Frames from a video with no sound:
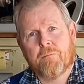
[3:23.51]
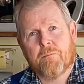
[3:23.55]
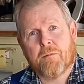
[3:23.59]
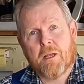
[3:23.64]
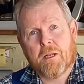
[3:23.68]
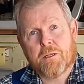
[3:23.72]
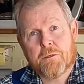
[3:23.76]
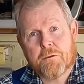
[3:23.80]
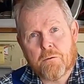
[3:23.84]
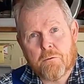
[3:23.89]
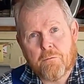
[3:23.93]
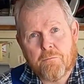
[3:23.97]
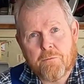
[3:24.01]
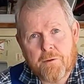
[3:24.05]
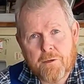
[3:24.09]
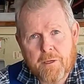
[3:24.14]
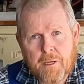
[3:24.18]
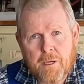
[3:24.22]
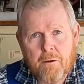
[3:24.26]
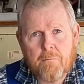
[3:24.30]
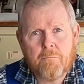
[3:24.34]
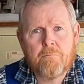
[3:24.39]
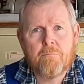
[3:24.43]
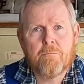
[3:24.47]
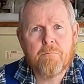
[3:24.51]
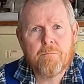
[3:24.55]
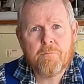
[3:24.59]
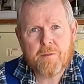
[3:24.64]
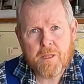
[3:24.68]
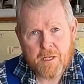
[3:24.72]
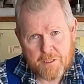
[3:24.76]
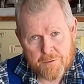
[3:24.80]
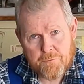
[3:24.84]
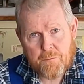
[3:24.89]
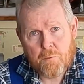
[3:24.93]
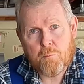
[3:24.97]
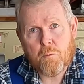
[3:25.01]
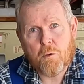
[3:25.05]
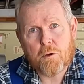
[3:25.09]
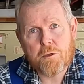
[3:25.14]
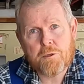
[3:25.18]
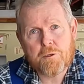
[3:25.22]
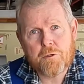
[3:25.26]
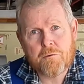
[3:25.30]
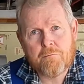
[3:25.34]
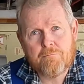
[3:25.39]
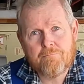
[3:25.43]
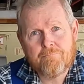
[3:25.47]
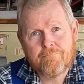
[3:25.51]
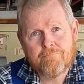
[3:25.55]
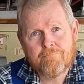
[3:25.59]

That's all for now. Thanks for watching.